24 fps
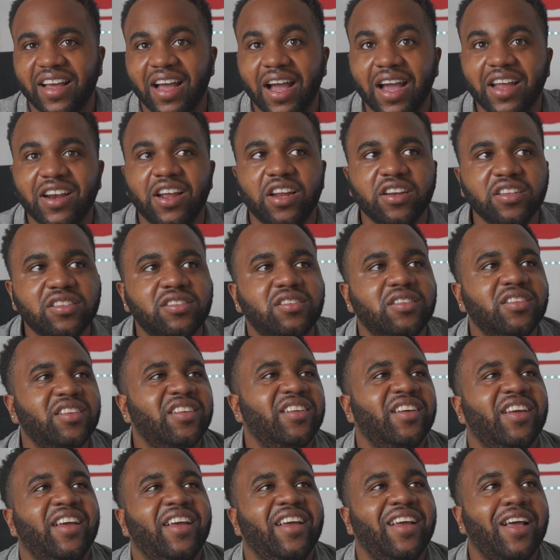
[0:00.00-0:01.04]
And
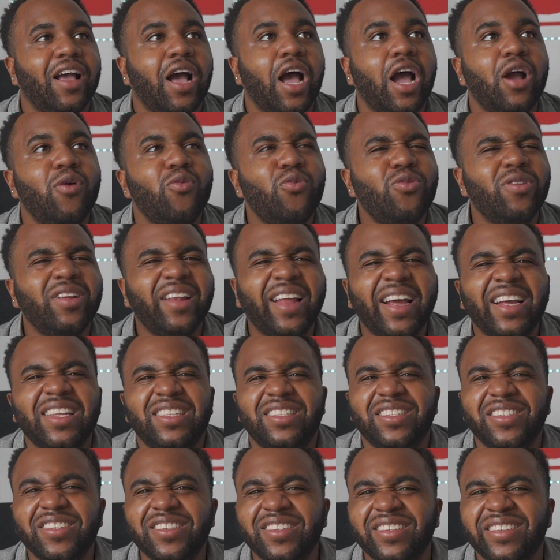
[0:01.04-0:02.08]
honestly, I won't lie
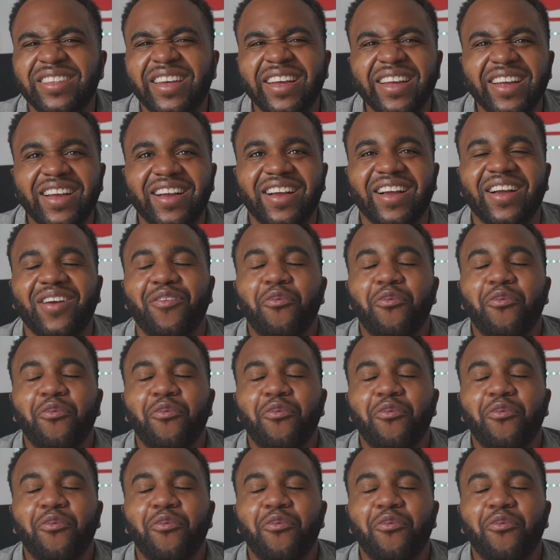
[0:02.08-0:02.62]
to you, like,